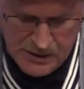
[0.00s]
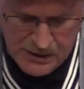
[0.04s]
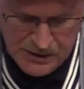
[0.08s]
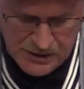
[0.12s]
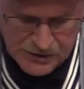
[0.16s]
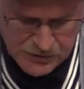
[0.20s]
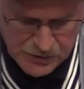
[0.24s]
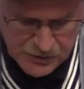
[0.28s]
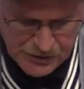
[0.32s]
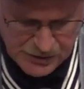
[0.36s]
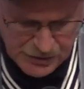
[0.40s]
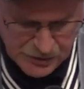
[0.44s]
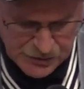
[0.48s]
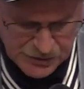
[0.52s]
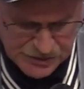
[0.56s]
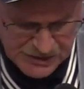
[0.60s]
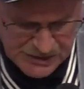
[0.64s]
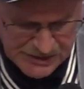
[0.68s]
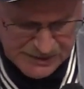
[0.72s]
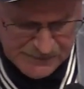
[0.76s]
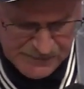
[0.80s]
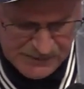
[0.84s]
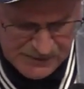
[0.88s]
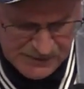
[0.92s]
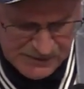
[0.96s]

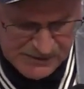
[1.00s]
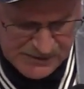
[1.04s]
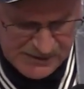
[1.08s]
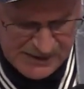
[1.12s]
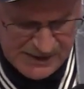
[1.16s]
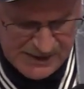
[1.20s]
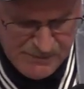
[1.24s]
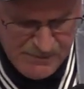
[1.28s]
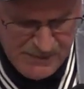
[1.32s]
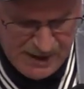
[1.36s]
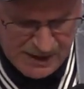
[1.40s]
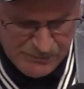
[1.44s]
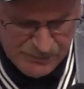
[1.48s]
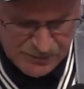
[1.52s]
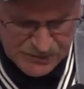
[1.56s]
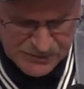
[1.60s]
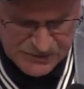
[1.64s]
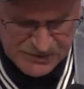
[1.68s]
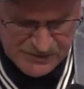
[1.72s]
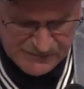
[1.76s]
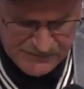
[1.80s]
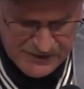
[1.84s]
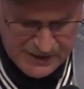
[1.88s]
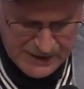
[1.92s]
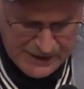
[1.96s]
Introducing team
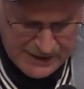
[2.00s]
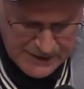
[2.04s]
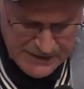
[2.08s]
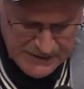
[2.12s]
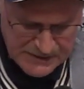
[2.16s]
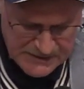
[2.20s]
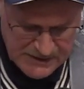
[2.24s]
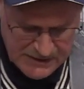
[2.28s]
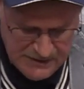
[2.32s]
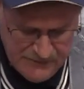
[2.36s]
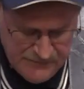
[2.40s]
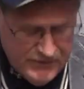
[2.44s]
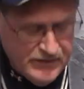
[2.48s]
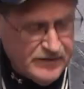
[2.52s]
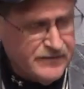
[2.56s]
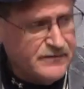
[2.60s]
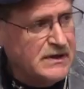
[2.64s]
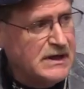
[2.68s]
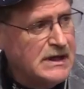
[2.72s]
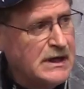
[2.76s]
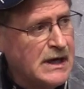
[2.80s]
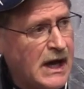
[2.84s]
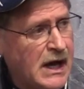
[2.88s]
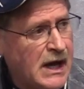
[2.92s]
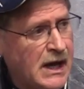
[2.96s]
members of the
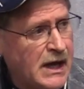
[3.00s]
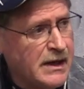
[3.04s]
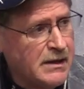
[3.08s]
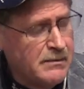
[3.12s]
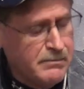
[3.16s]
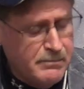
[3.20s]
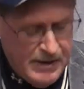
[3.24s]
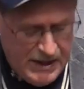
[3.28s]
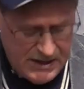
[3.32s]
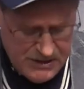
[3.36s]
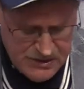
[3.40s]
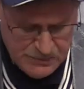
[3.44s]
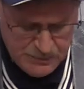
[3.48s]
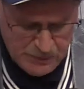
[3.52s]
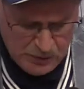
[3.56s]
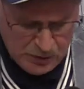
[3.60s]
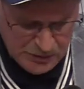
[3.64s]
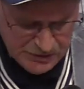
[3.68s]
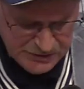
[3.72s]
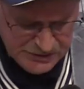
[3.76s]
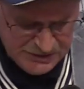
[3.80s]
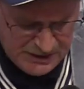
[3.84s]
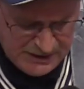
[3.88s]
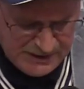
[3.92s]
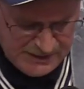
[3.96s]
1959
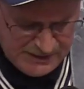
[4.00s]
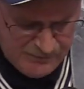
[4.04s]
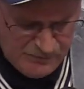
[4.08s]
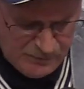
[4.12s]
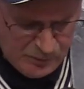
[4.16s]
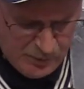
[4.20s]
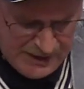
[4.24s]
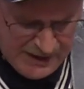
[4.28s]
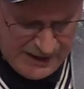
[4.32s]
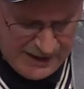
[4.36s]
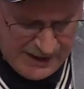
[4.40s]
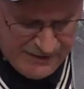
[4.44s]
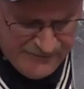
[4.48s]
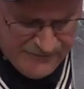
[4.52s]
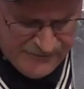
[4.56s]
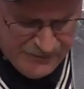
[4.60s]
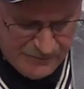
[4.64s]
baseball team, we have